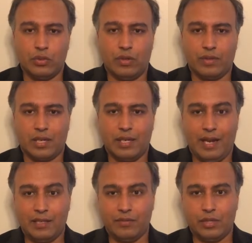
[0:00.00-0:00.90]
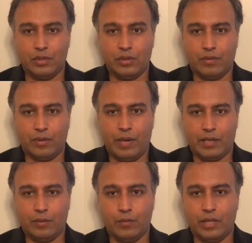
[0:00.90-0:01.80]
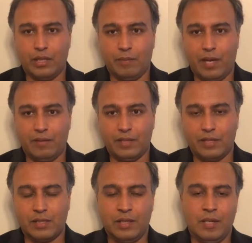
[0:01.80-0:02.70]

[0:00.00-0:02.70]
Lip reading: of the connective tissue of the rectum within the pelvis.